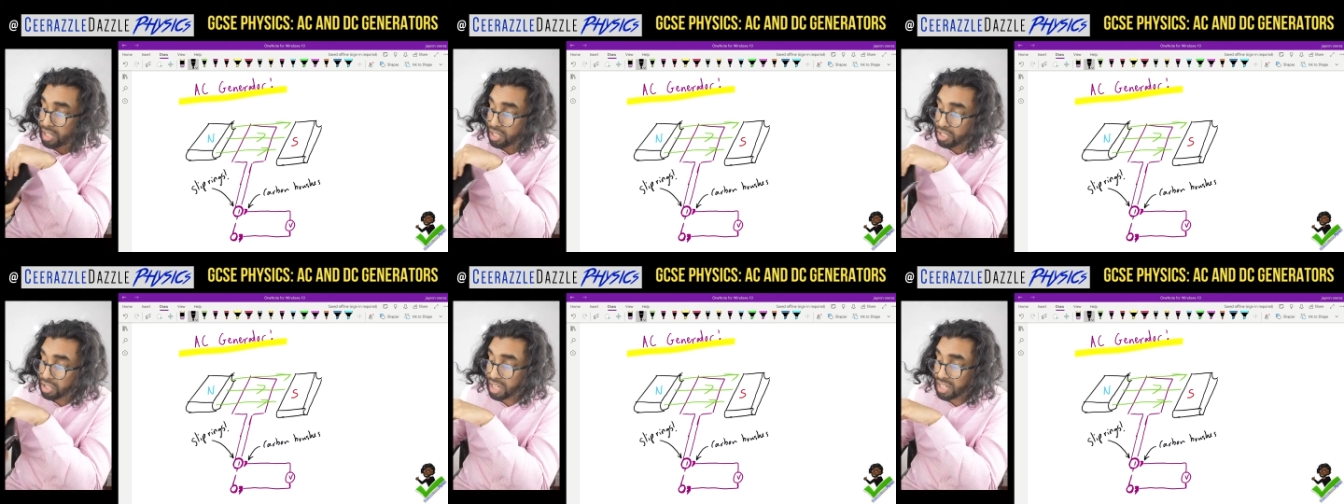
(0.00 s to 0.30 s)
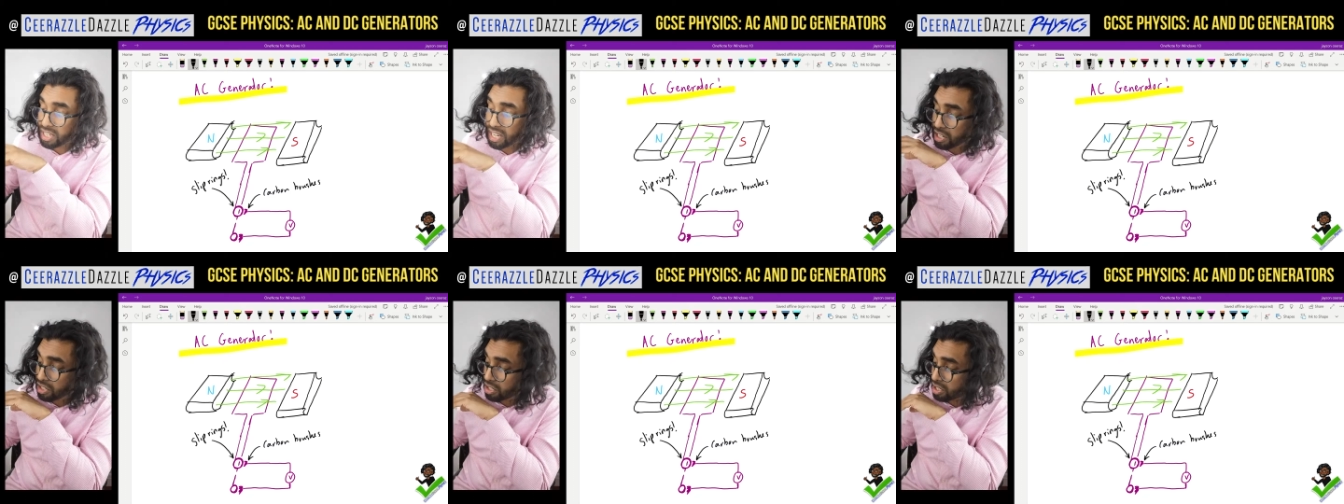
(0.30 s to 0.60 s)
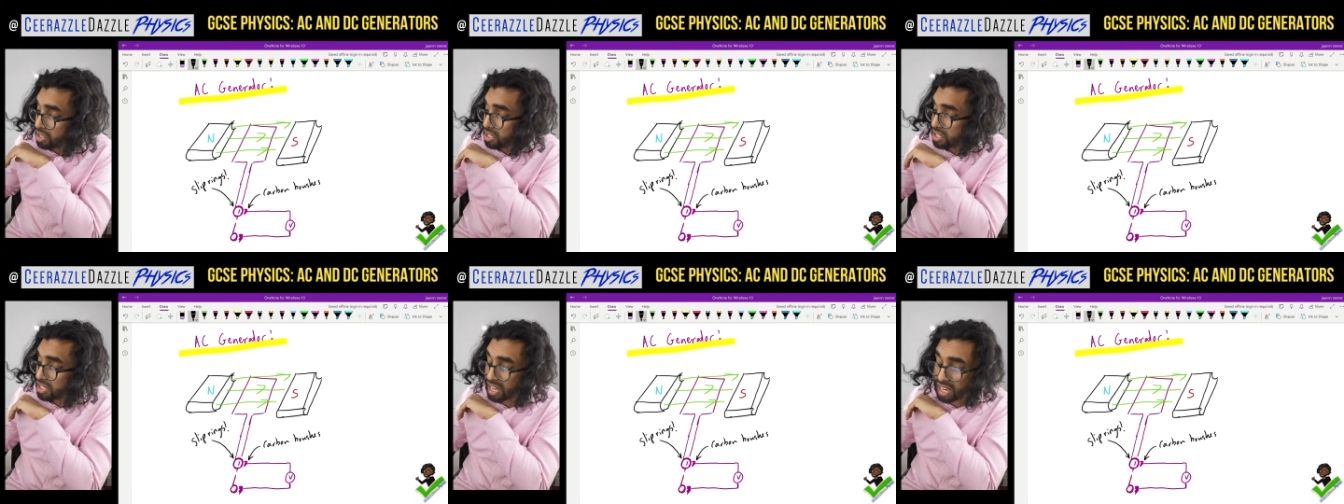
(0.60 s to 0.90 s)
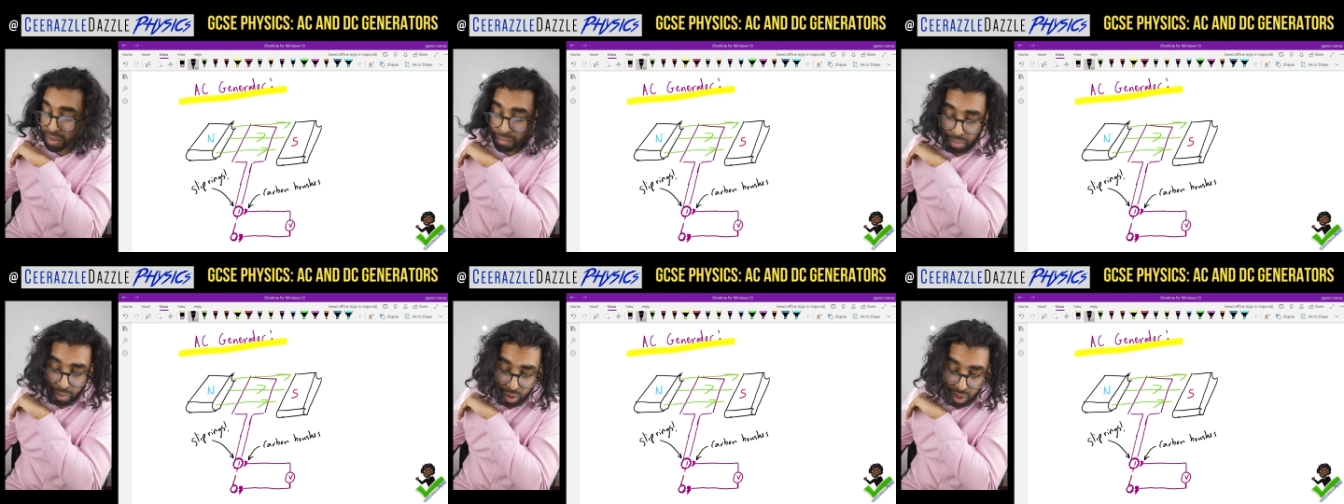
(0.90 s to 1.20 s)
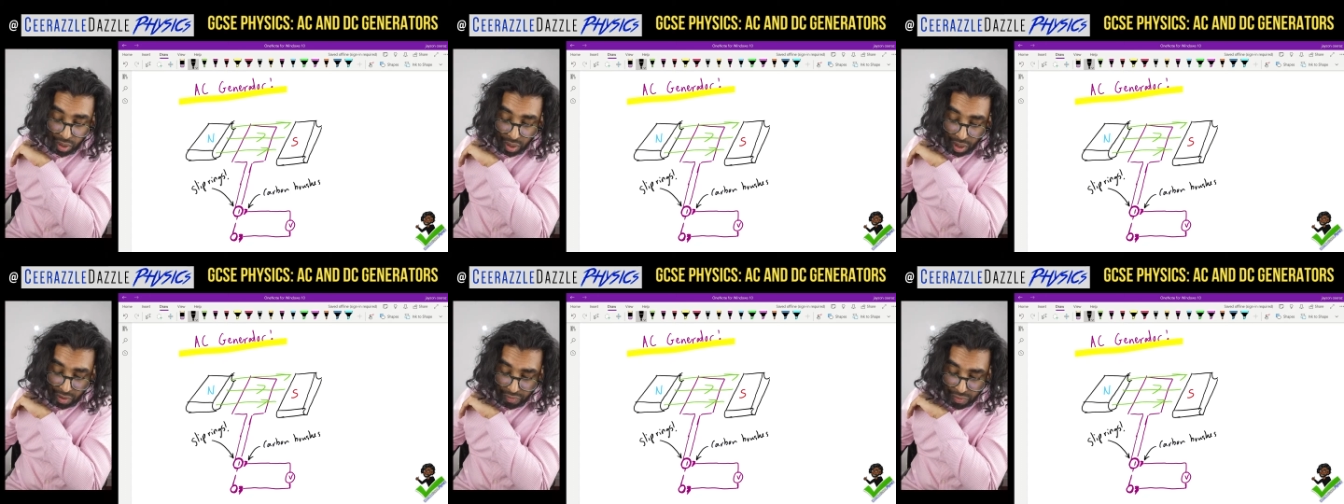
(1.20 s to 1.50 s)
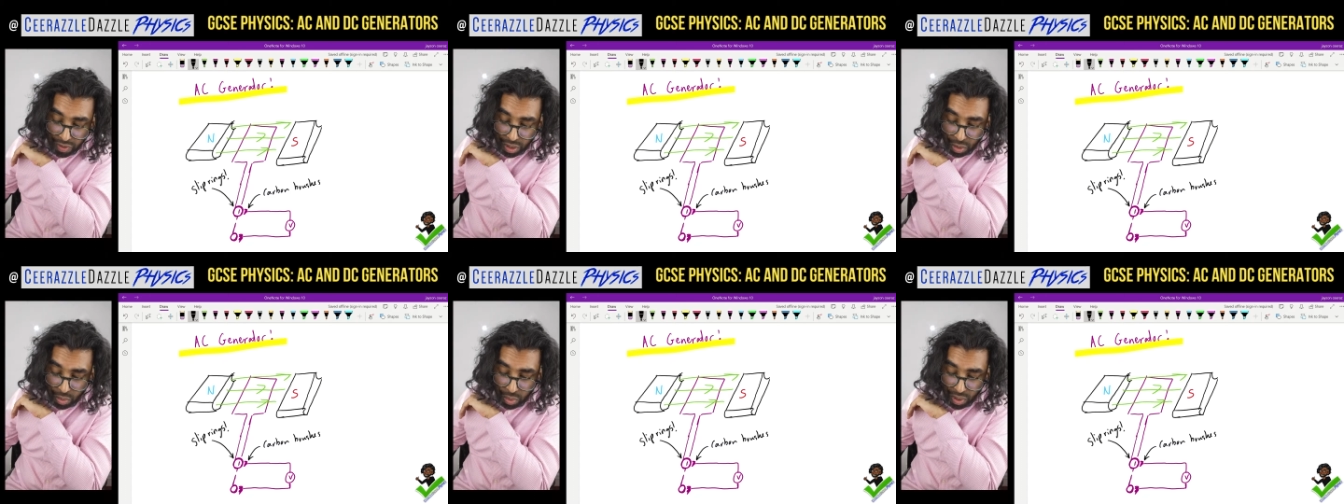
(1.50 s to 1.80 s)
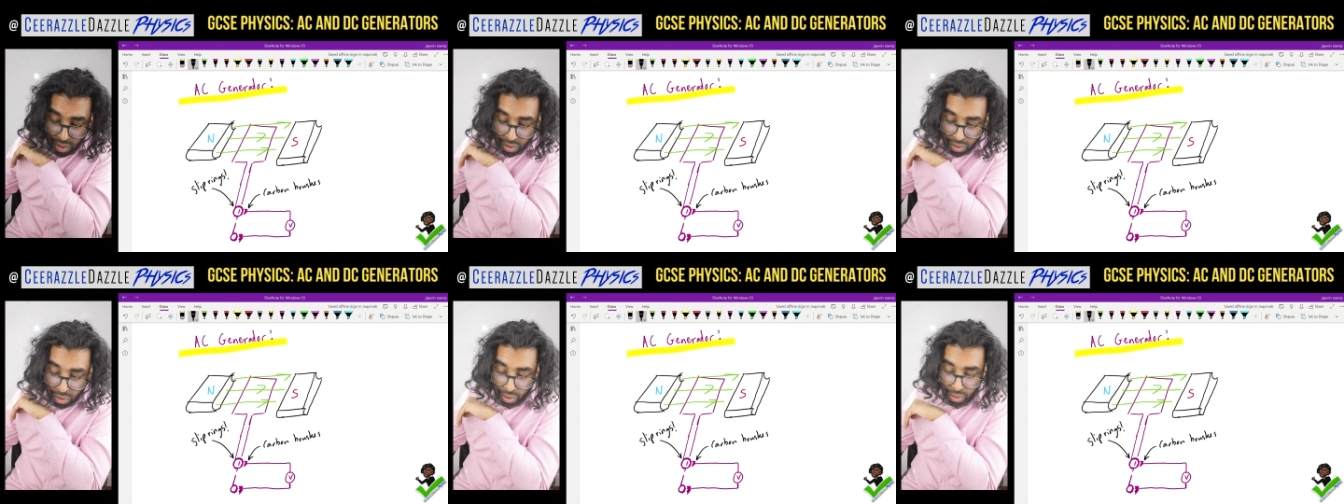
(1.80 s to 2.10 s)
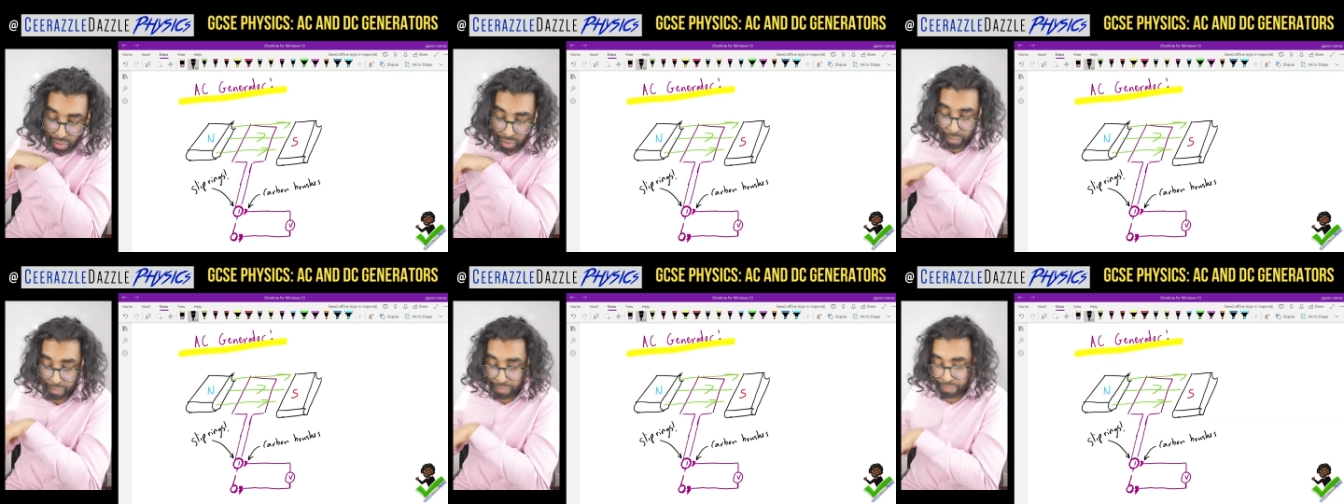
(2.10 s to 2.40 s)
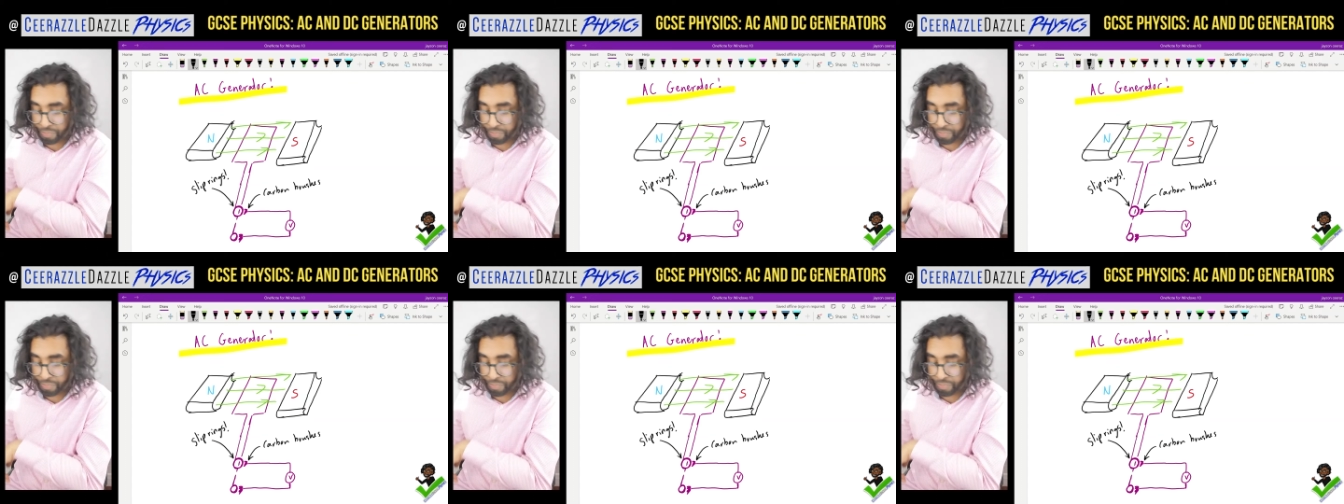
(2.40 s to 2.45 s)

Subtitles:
So they're attached to the same point of the square coil.